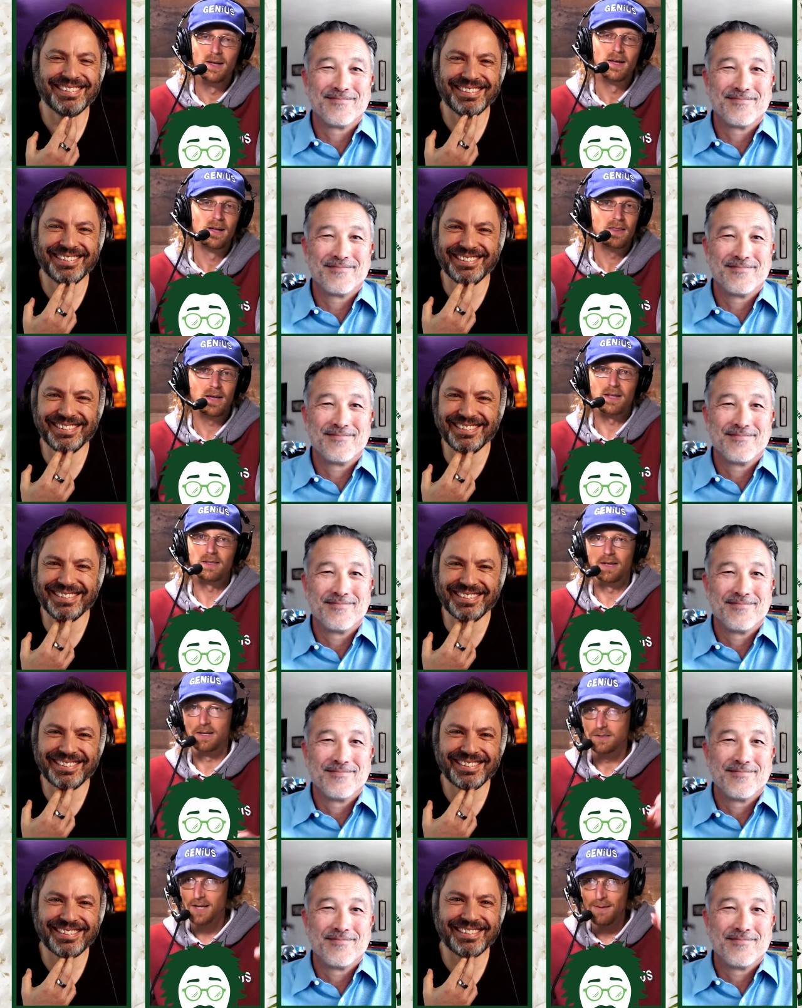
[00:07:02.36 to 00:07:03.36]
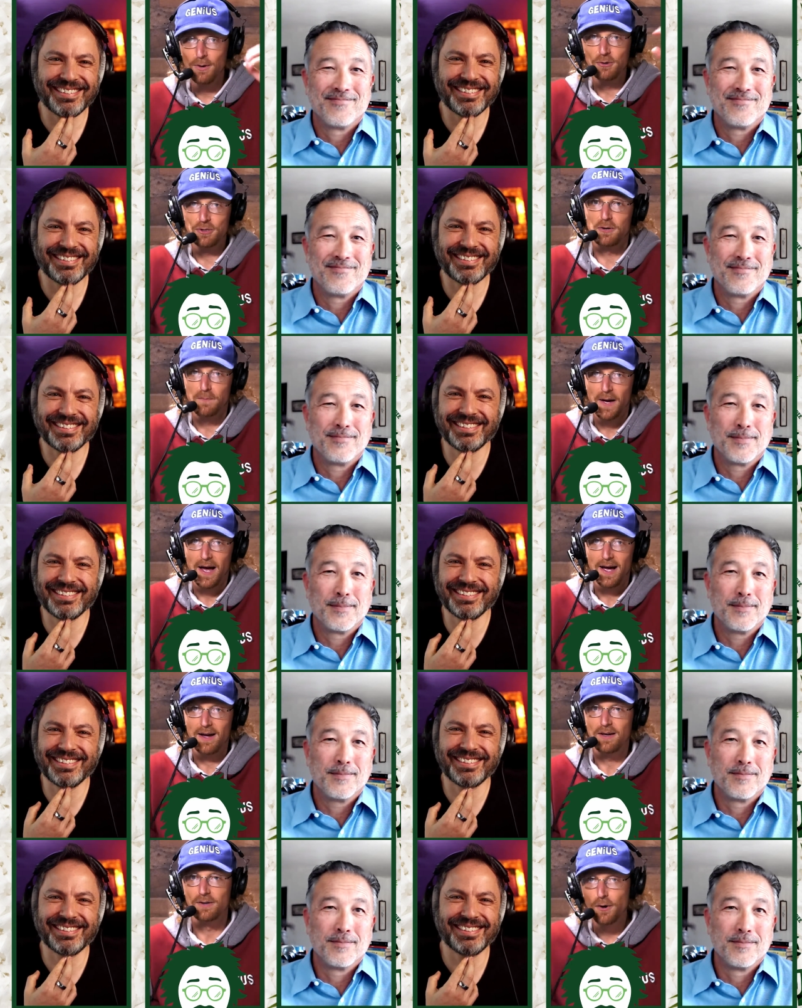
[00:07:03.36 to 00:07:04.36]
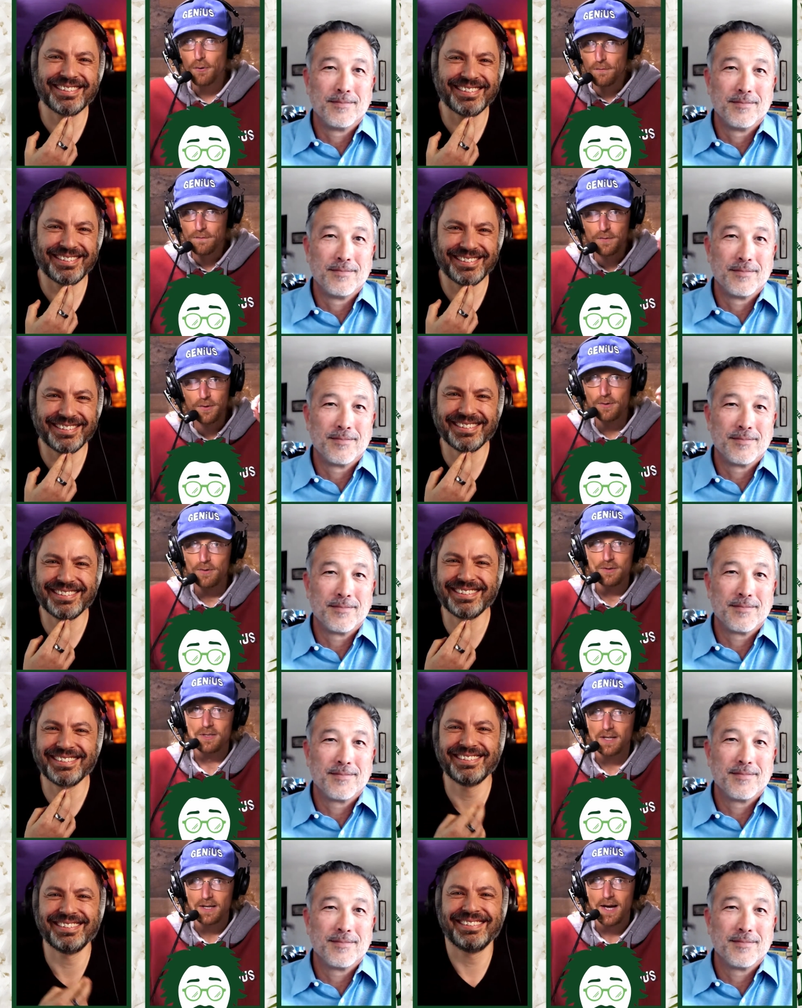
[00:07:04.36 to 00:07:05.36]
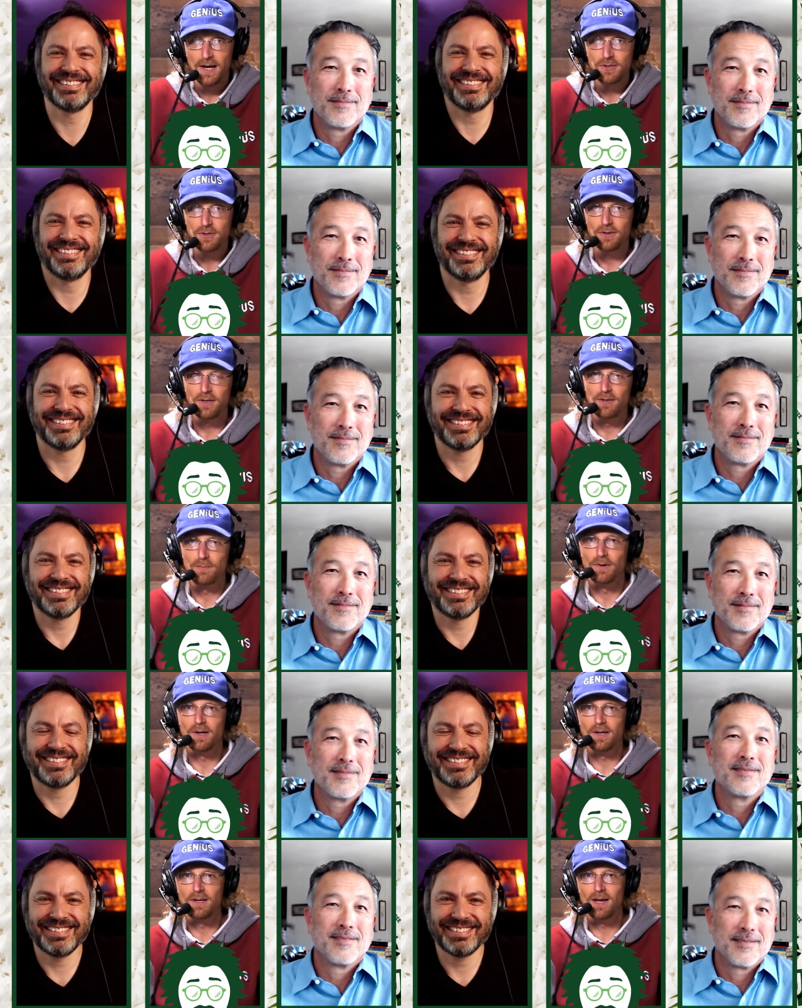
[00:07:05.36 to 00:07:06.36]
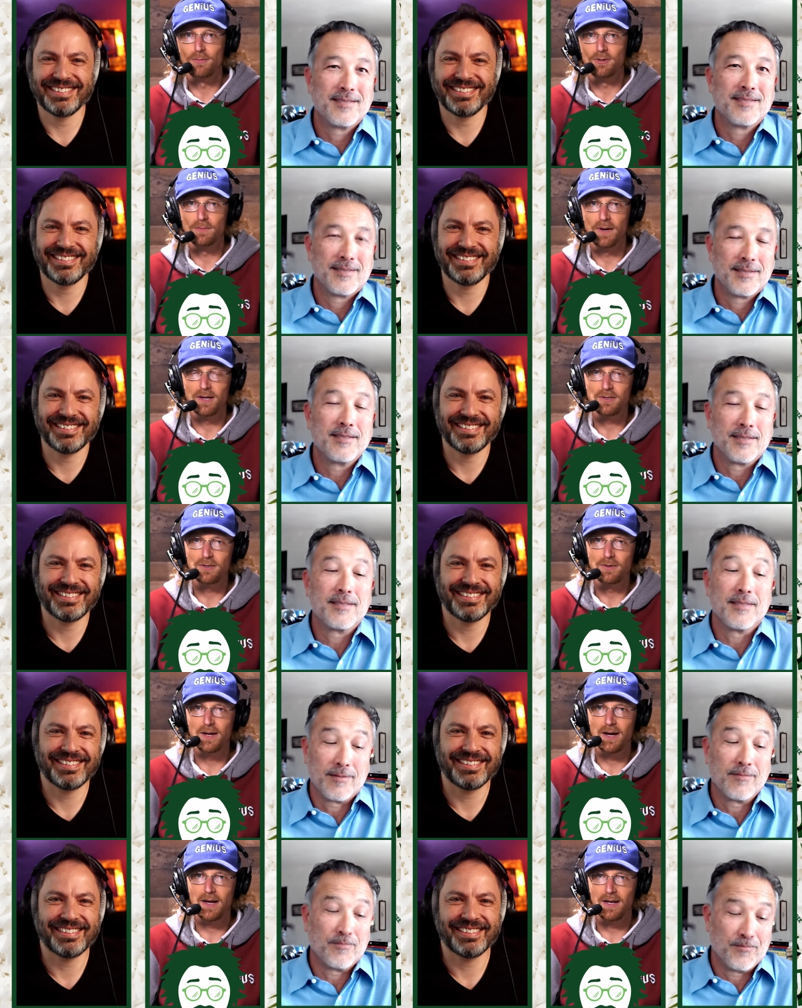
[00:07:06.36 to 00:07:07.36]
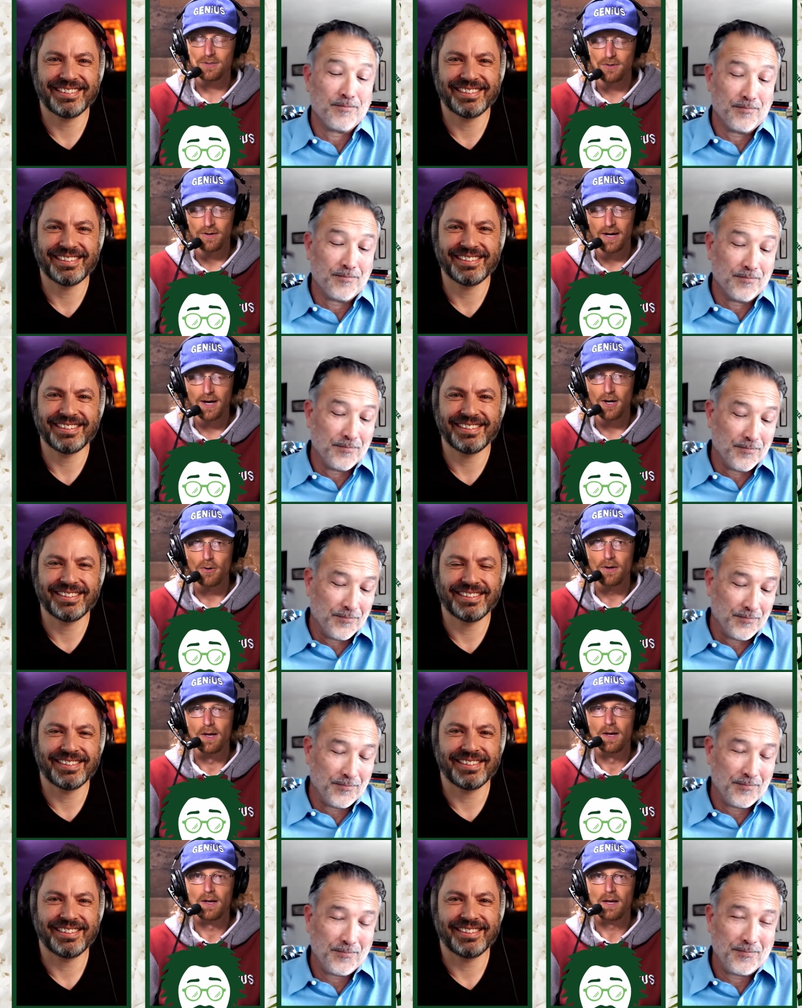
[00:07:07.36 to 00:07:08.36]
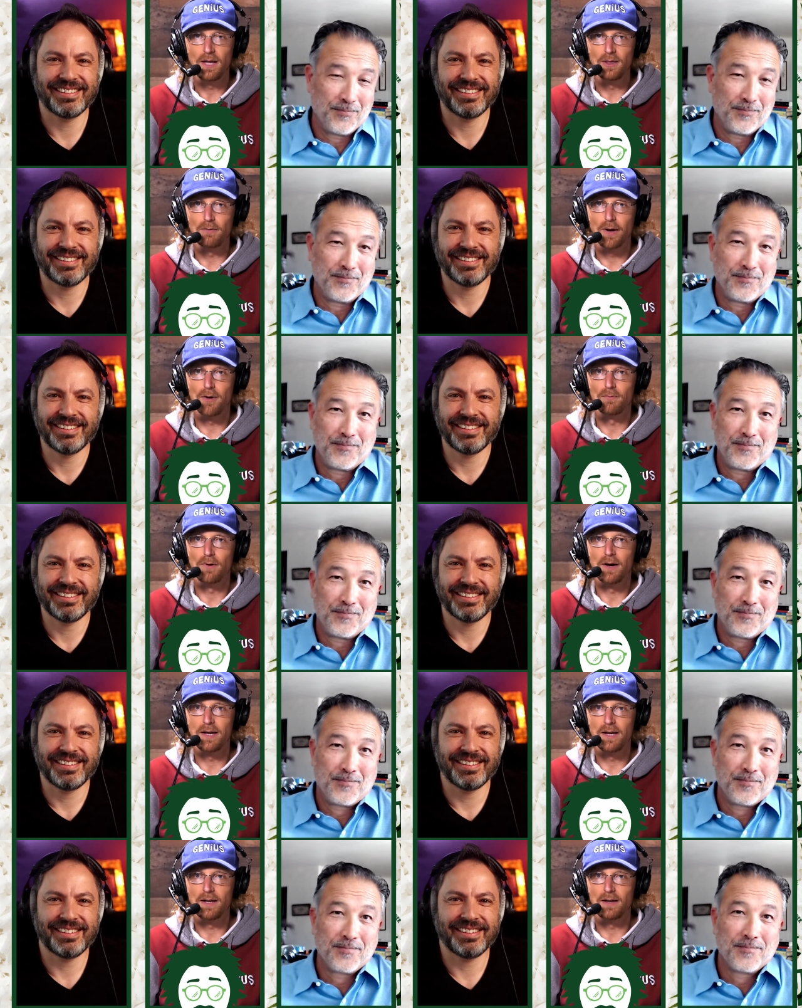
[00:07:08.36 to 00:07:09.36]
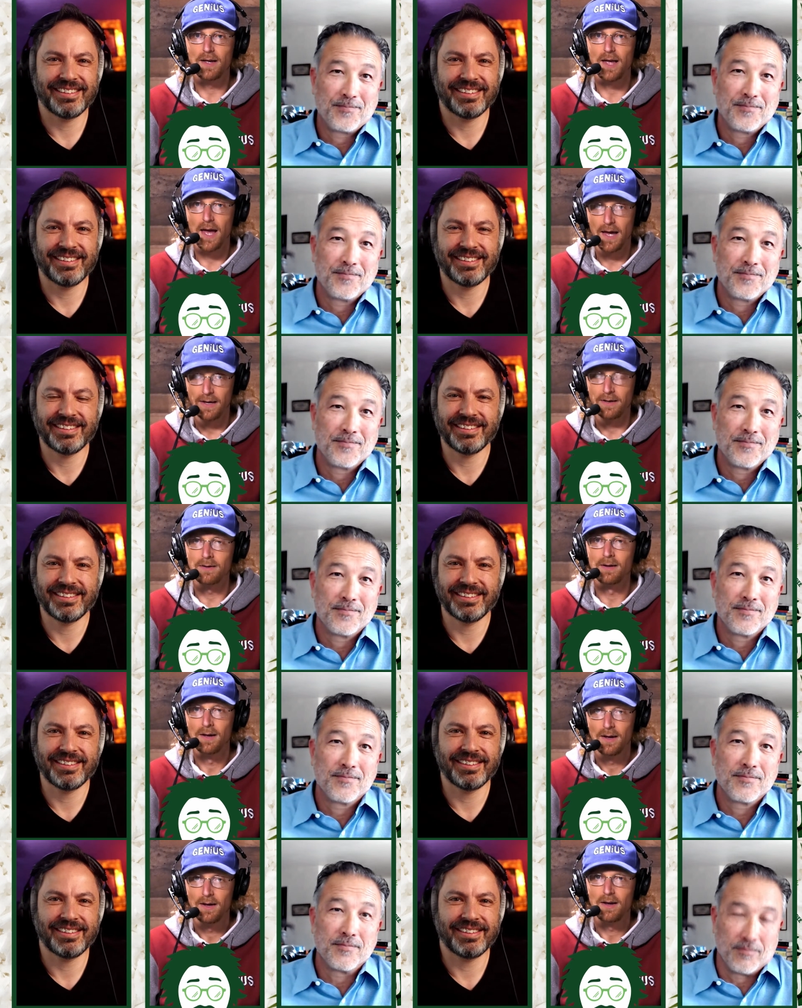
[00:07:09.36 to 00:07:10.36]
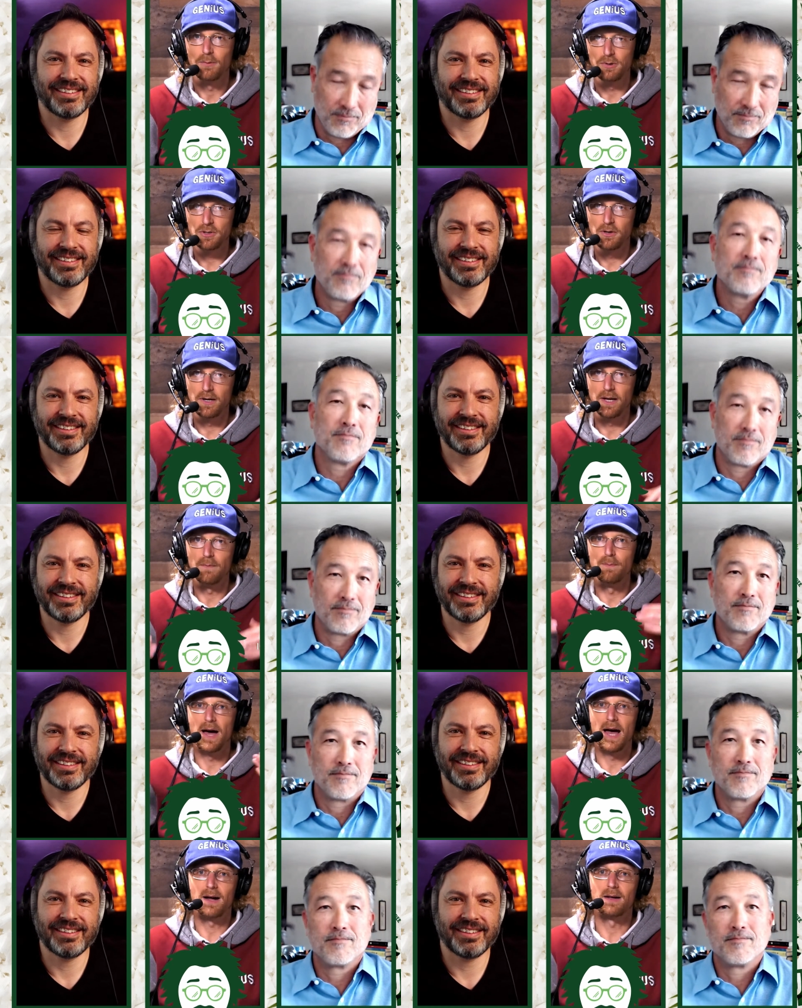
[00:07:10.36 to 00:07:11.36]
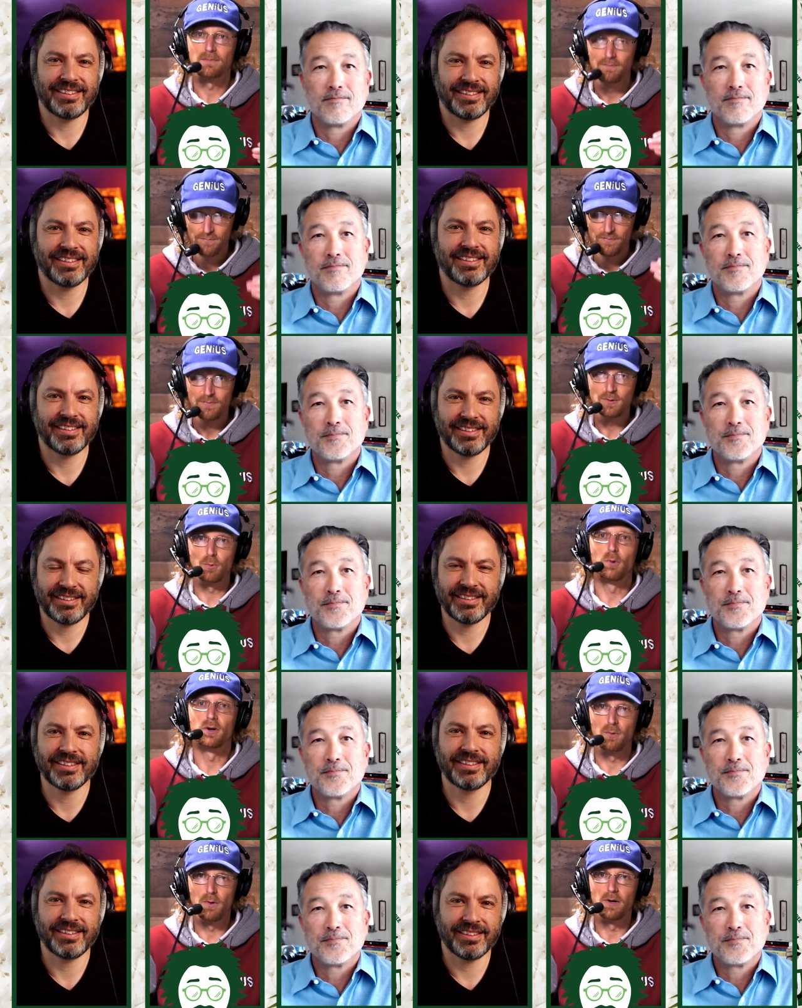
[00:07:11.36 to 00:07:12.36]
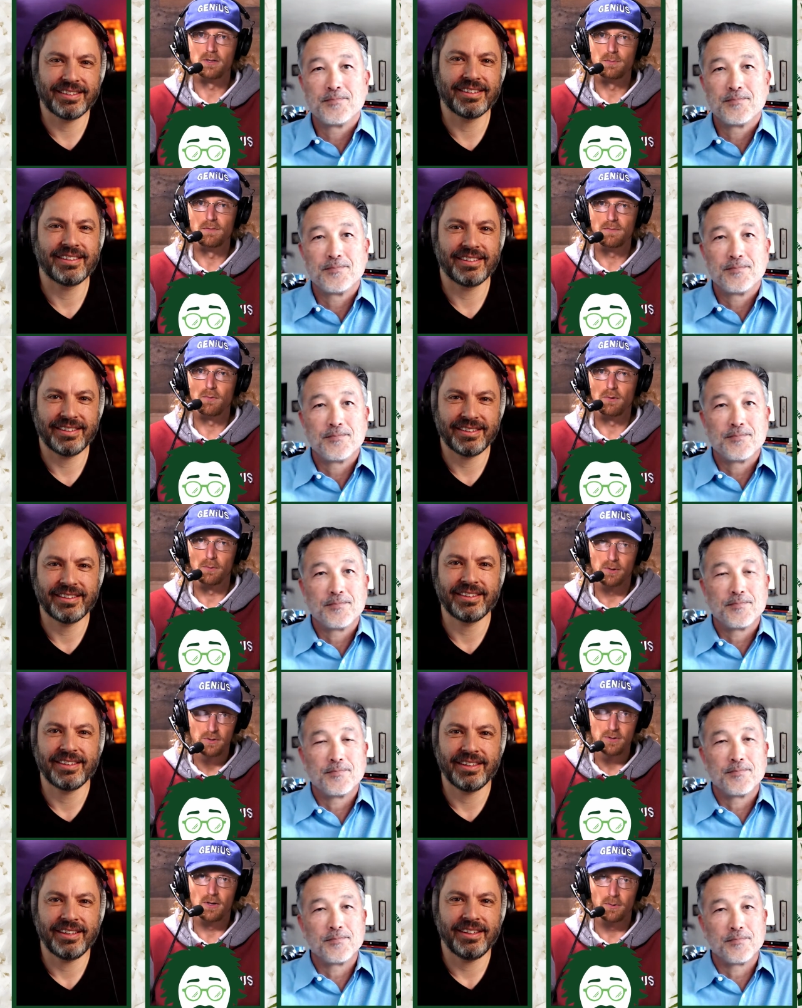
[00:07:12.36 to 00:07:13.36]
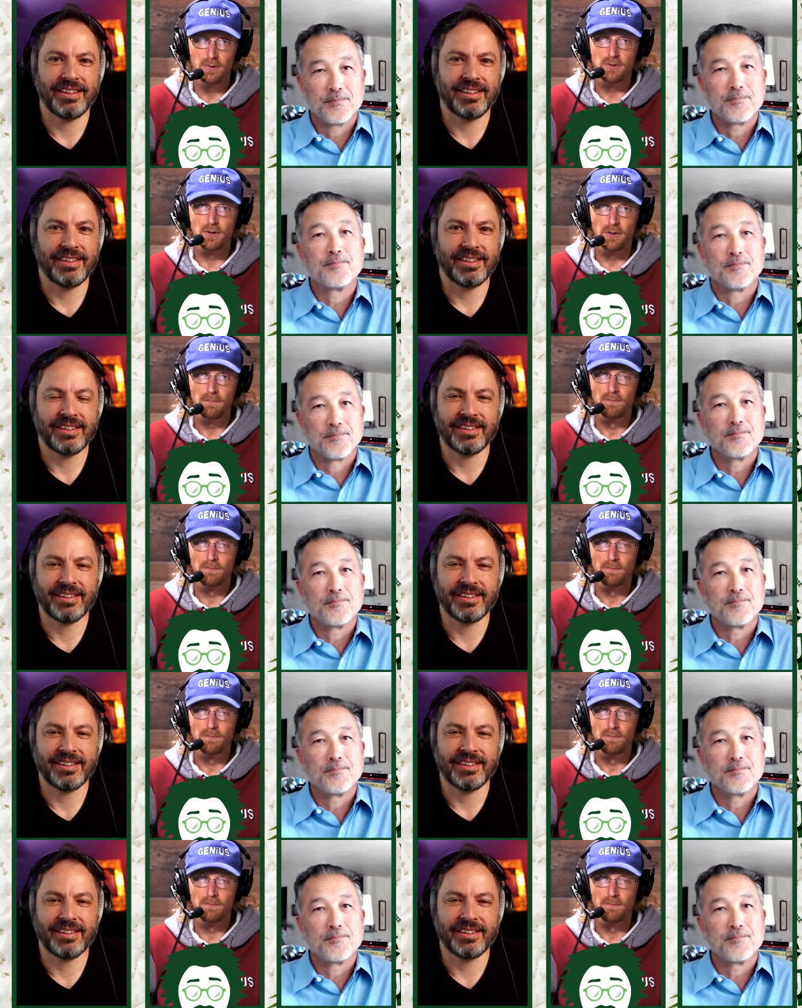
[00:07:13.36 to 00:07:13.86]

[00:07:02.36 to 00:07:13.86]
Speaker 1: That like demos are back and Whole Foods, like nationally, they're bringing demos back. So you guys are now hitting the ground running again, and we're starting to get back to what it was before, which is always good.